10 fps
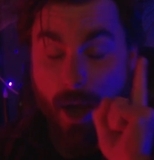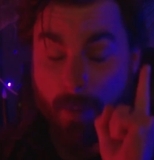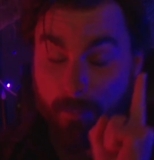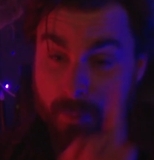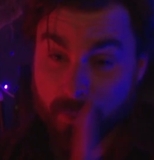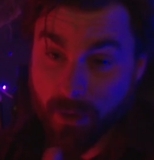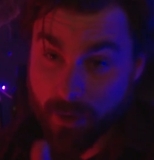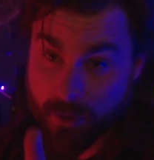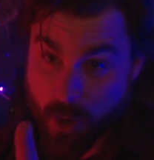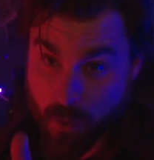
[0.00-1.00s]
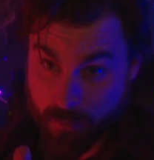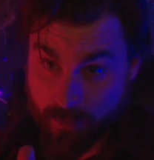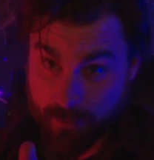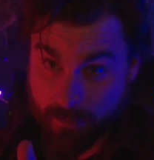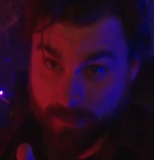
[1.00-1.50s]
I'm going to put a
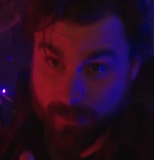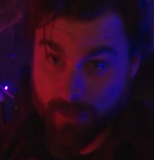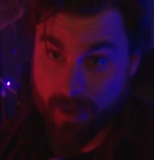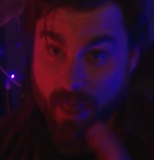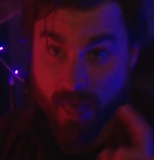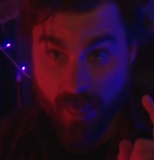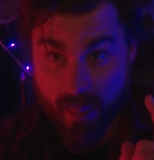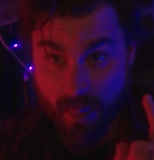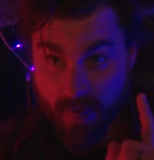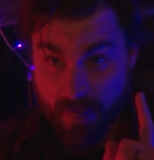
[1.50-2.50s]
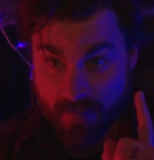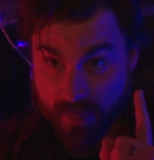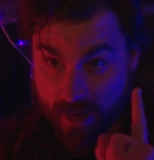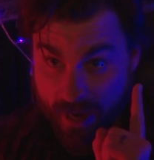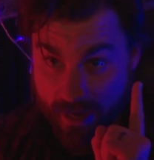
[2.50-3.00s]
note
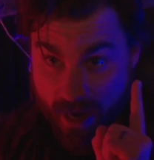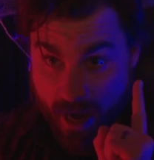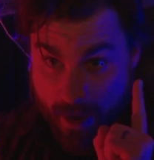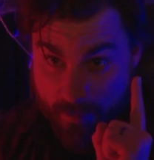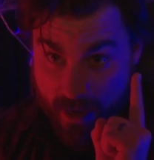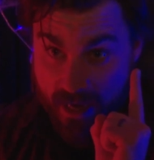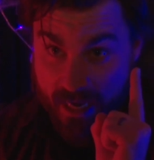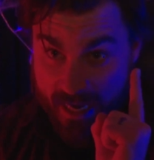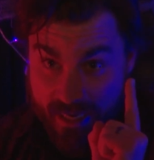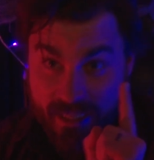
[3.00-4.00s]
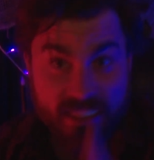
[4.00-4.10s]
that I am in